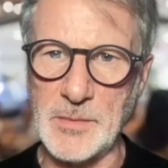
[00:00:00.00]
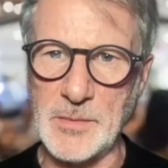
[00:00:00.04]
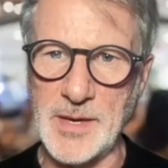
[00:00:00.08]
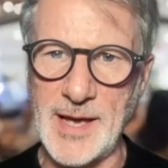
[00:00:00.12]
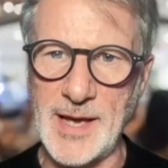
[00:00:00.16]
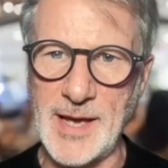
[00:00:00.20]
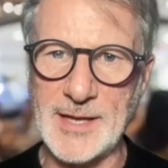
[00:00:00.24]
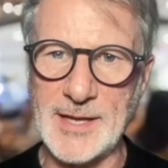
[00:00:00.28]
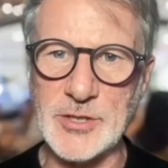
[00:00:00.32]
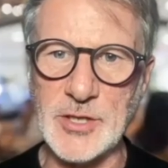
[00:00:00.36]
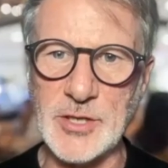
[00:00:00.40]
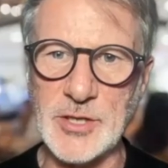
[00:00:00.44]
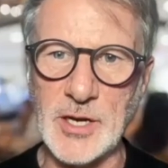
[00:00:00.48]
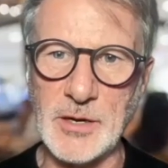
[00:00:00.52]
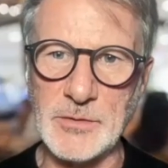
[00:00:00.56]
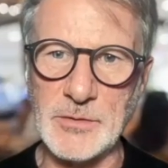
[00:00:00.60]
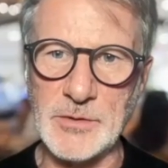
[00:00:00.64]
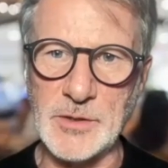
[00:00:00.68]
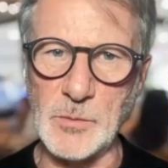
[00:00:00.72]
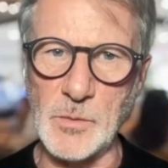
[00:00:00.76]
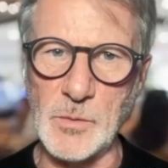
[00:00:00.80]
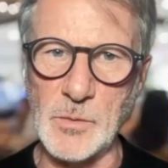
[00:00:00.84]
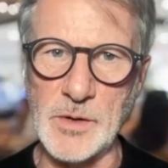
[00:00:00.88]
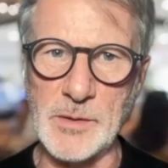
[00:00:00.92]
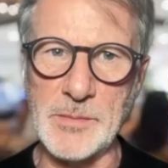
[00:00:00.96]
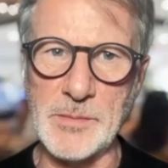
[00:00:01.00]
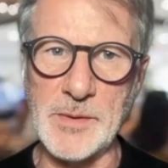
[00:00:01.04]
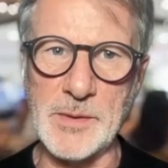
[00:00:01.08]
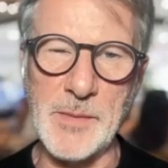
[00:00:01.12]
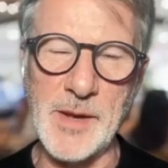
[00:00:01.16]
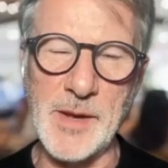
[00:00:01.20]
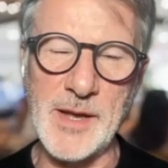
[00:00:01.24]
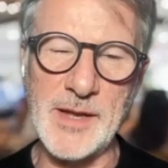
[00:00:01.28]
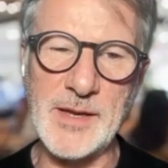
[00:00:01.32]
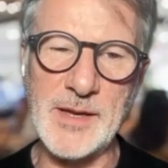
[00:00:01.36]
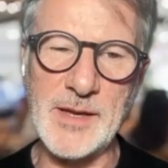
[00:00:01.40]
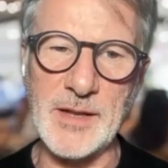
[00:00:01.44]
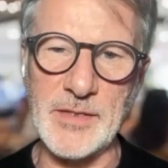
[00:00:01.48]
to be agile, you want to be
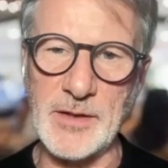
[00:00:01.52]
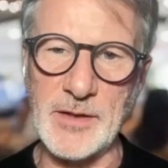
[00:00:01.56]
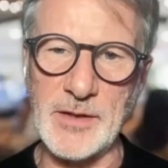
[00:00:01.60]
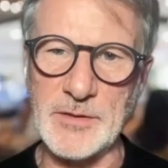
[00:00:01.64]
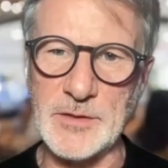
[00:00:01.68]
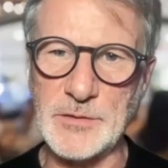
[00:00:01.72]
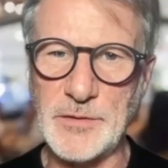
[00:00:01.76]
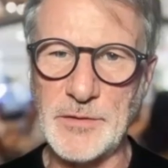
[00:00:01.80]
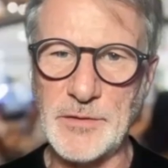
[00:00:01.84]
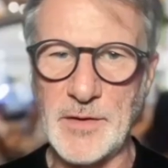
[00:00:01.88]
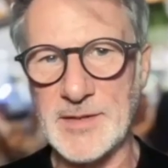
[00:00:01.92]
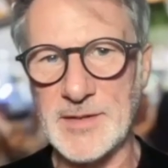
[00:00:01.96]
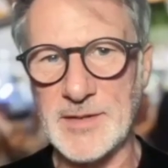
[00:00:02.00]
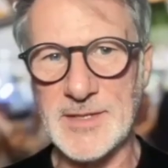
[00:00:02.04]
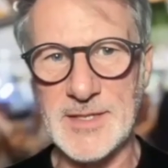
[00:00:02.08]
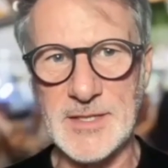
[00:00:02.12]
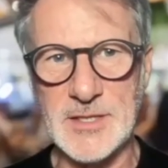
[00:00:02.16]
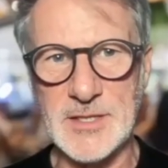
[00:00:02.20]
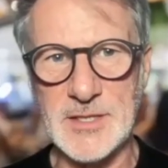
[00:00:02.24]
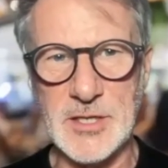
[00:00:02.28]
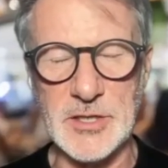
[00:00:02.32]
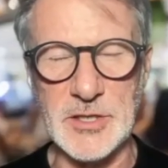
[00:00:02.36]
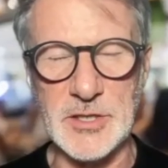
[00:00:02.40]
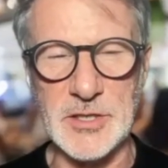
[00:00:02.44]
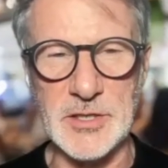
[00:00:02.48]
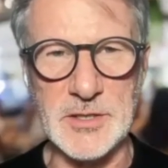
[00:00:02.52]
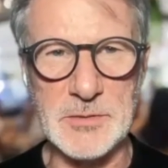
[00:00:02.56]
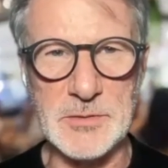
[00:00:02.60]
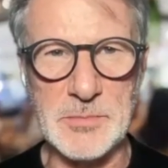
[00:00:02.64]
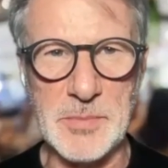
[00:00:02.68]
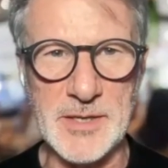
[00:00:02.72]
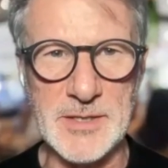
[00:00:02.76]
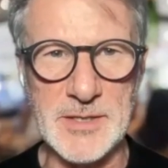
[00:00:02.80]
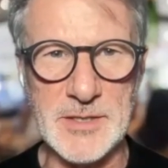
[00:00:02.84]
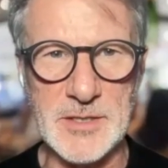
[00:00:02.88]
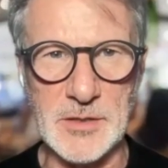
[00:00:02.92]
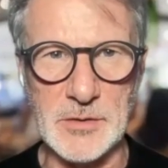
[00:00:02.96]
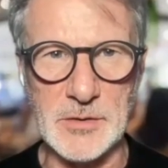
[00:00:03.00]
making those fast decisions
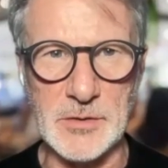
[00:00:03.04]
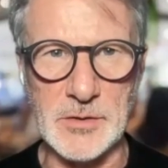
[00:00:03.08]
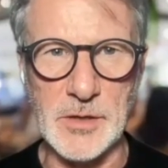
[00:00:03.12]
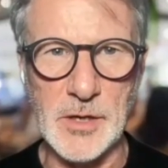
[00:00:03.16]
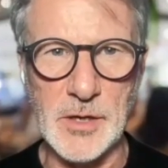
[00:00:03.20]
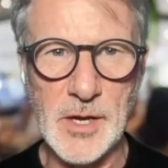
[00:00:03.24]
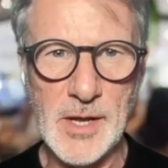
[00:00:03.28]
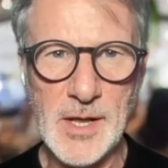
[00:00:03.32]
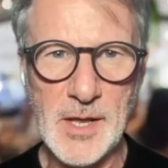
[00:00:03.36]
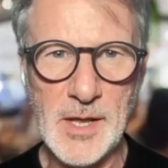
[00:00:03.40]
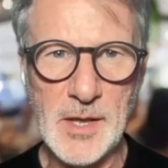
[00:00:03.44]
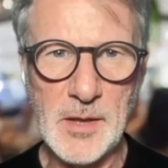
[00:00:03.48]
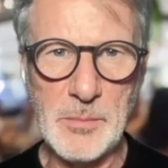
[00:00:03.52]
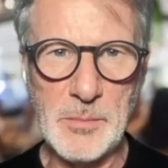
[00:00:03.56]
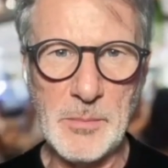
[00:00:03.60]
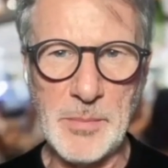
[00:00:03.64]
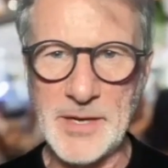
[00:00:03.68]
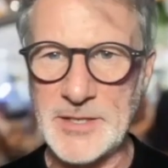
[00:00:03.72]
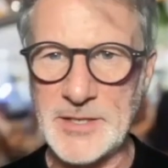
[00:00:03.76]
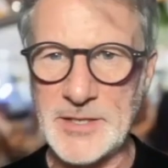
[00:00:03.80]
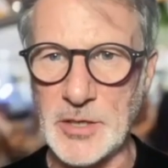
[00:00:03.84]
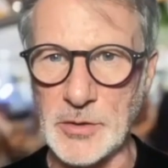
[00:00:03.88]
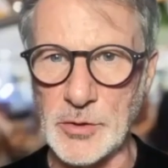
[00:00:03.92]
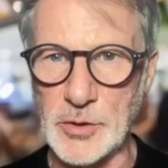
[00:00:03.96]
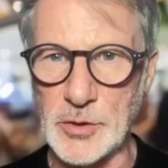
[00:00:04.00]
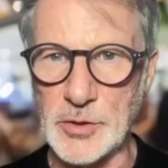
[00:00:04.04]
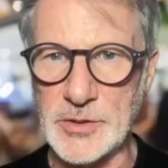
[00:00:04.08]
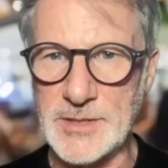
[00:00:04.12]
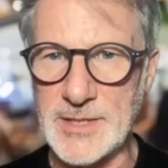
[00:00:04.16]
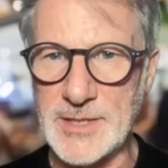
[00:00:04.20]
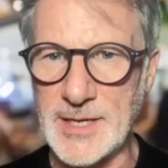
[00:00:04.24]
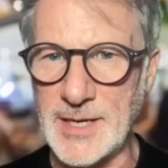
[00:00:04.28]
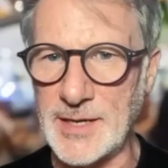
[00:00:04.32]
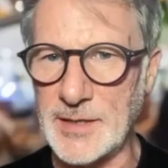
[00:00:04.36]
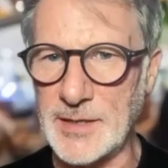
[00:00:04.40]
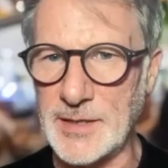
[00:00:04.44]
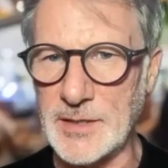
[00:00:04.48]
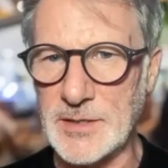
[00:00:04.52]
based on good
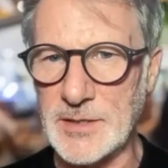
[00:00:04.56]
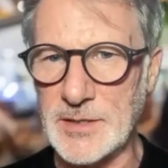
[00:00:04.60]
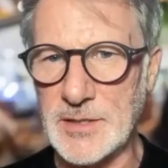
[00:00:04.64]
data.